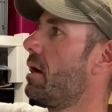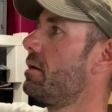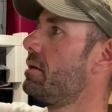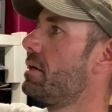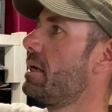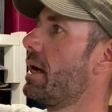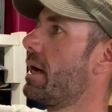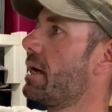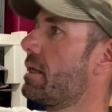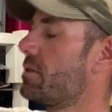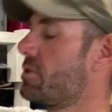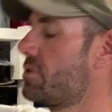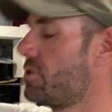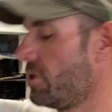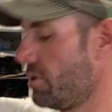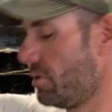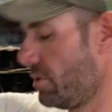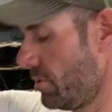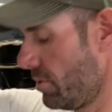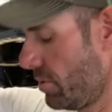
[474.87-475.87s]
only had
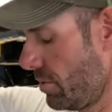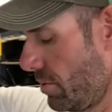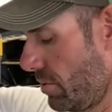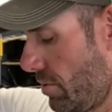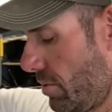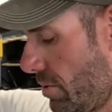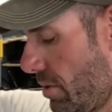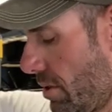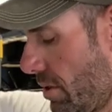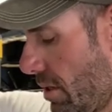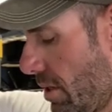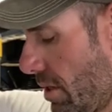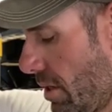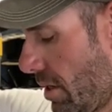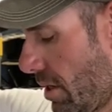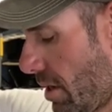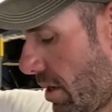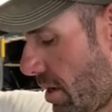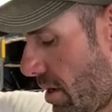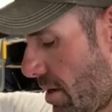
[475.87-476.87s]
two
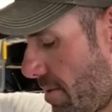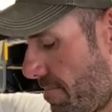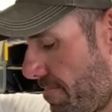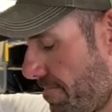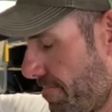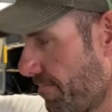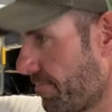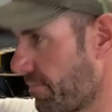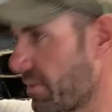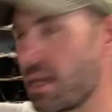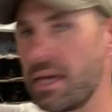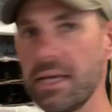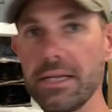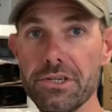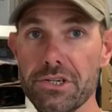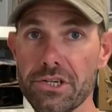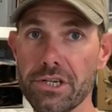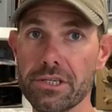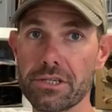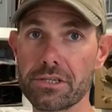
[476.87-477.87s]

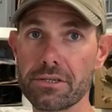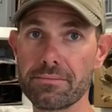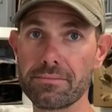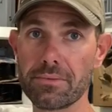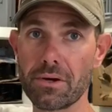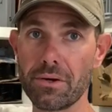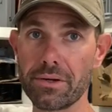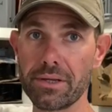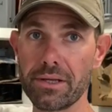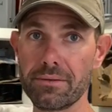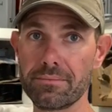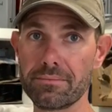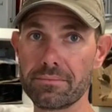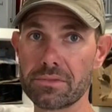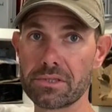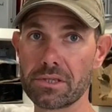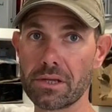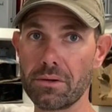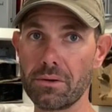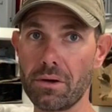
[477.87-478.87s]
hinges on it,
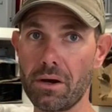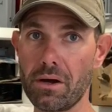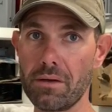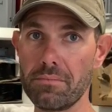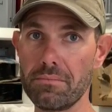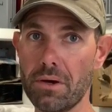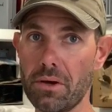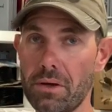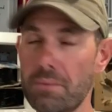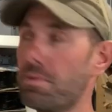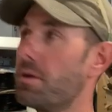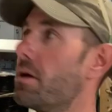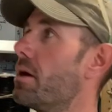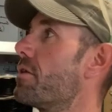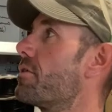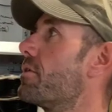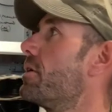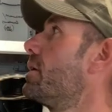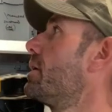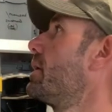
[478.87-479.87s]
so I might put a
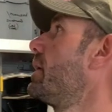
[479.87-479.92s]
third